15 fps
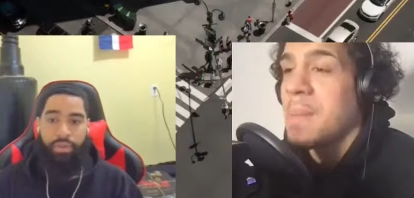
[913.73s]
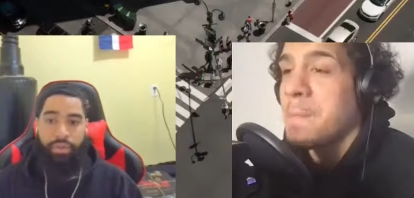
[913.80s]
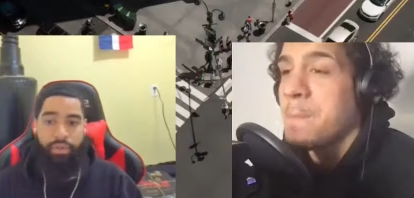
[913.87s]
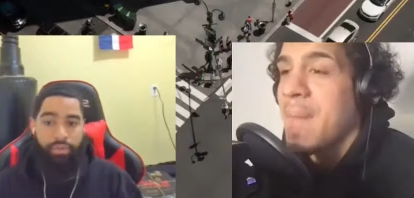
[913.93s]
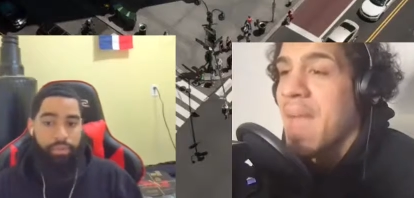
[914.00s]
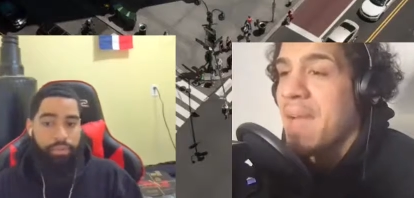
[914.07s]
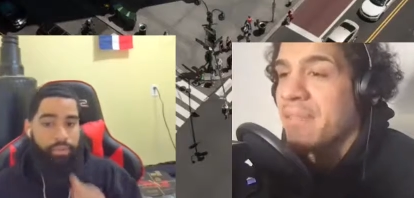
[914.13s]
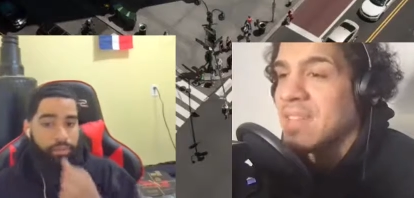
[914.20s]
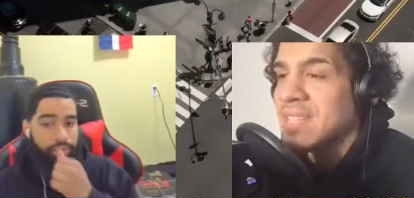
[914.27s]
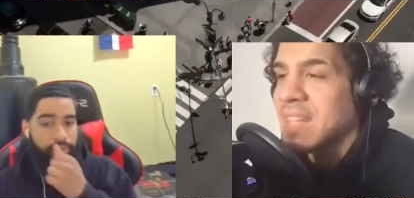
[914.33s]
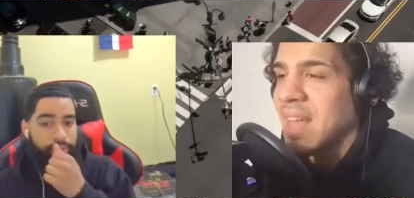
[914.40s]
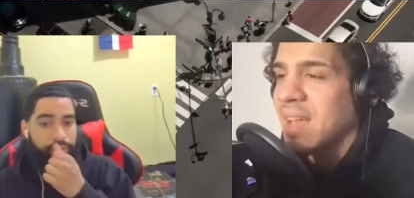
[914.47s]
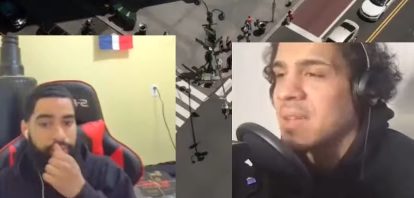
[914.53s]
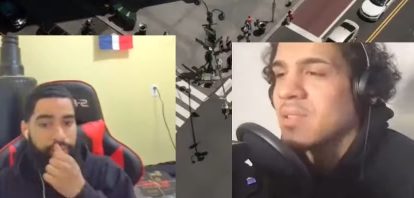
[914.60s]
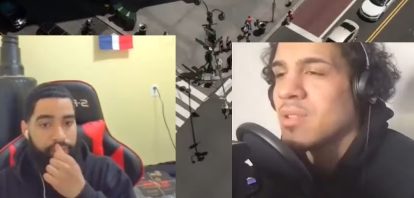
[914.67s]
Speaker 1: Math is
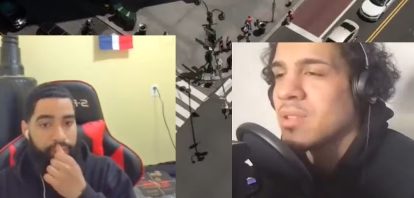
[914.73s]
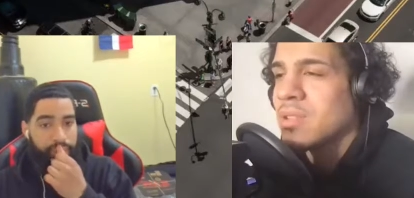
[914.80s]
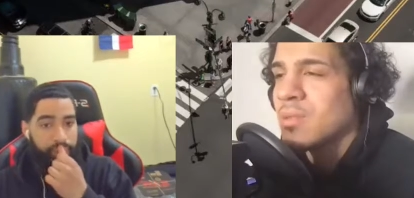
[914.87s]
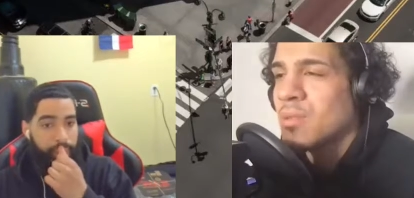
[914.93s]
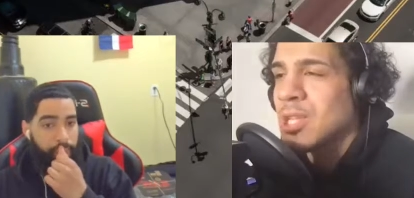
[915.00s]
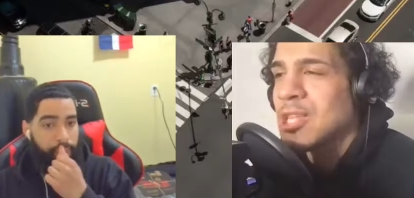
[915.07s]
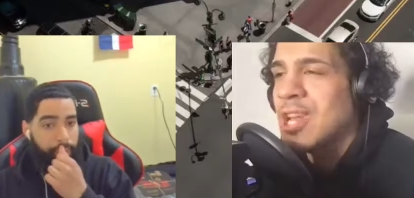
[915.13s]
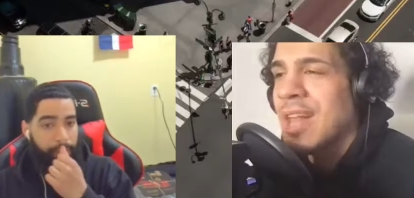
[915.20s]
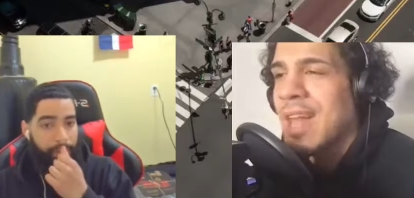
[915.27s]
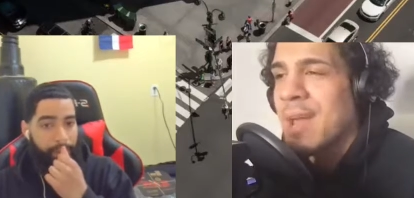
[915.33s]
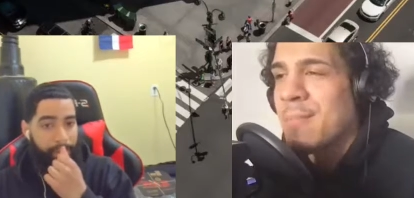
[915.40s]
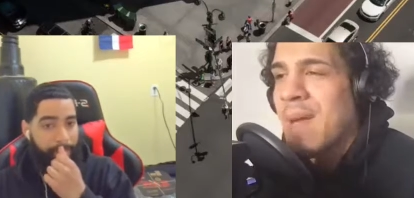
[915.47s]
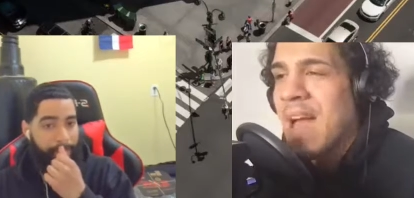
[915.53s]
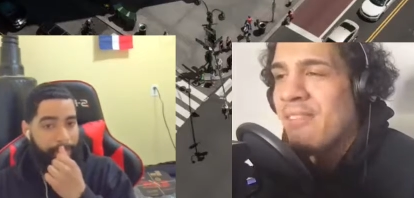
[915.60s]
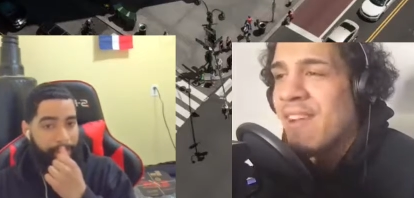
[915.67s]
like you. You know,
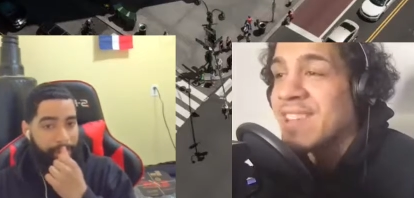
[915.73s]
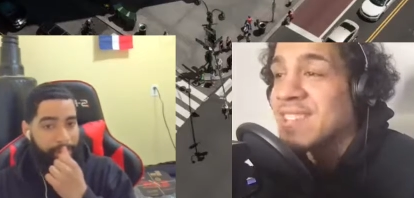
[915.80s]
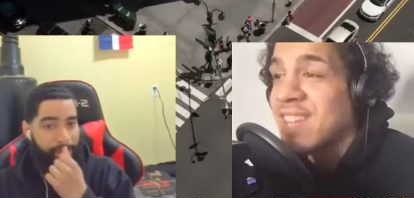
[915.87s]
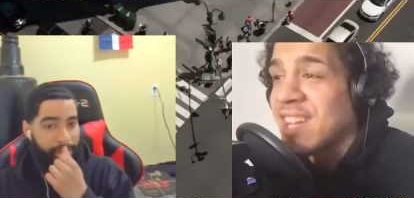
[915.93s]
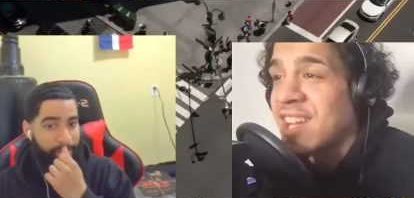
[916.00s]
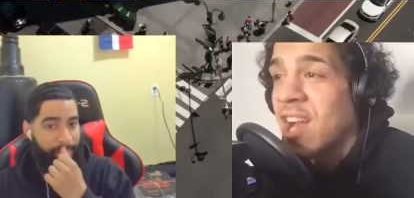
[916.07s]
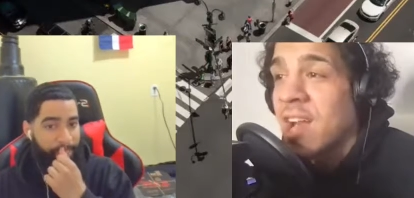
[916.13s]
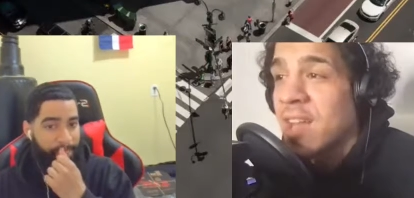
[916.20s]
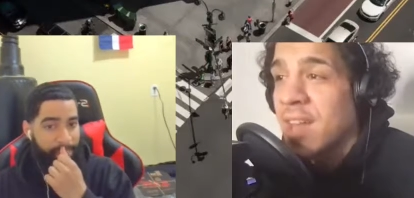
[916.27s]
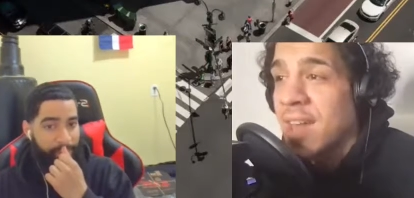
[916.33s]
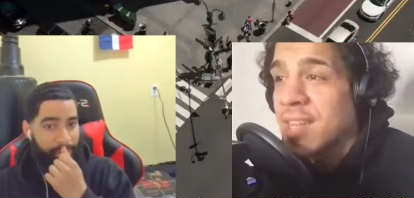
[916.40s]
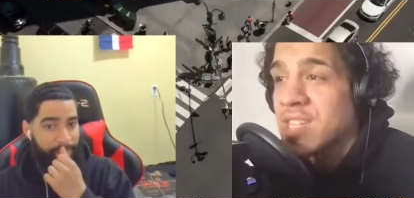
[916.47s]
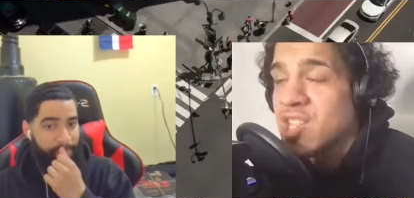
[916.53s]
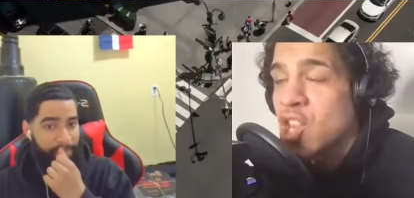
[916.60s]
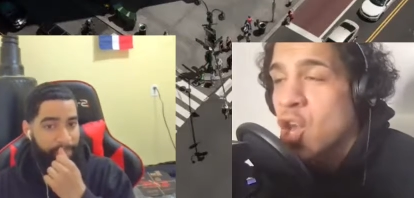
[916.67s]
like Math has the gun
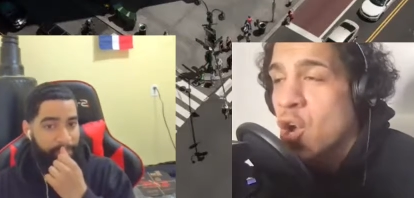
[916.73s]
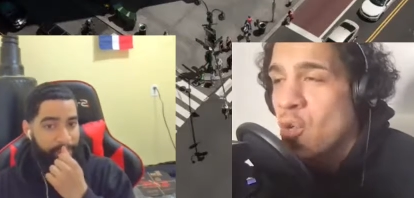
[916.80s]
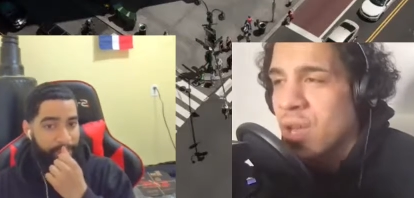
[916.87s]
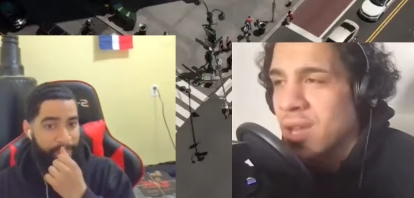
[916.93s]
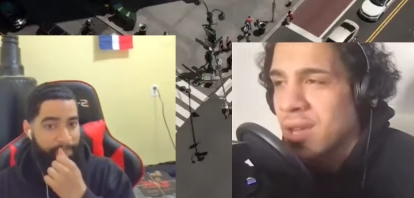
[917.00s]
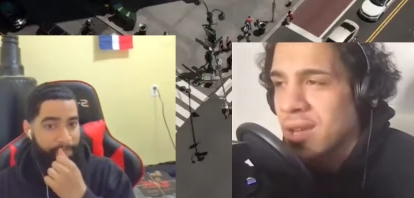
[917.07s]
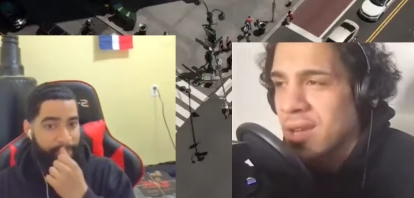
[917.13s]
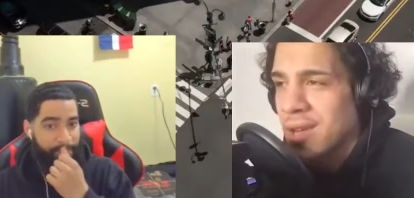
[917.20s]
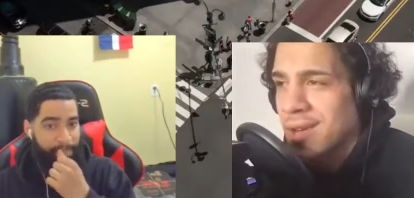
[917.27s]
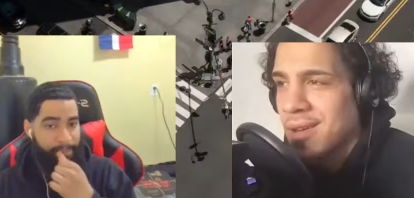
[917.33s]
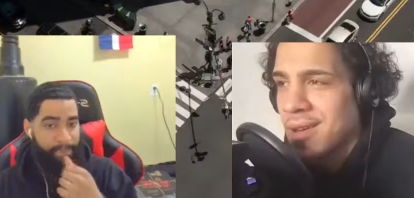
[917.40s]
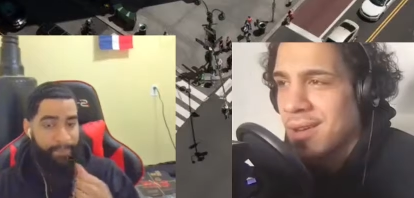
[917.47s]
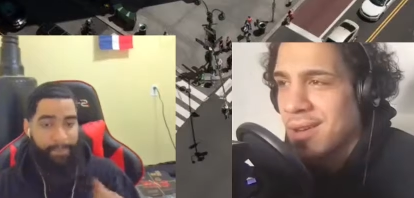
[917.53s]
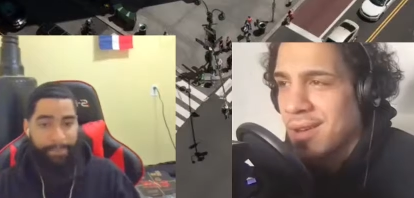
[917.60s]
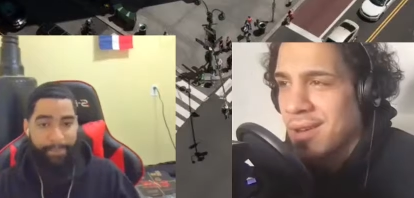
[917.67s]
and it's loaded
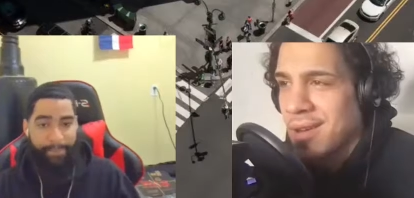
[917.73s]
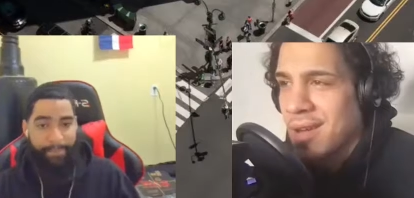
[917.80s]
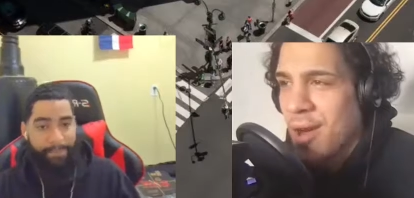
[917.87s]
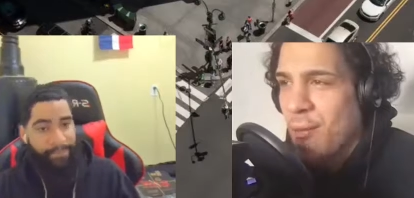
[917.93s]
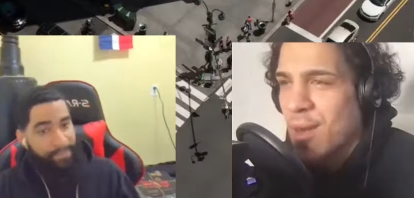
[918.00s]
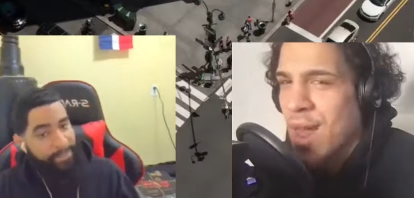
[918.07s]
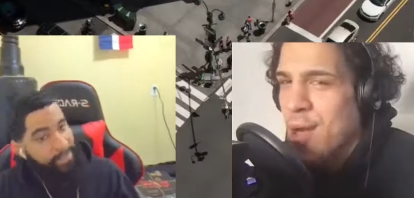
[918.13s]
and we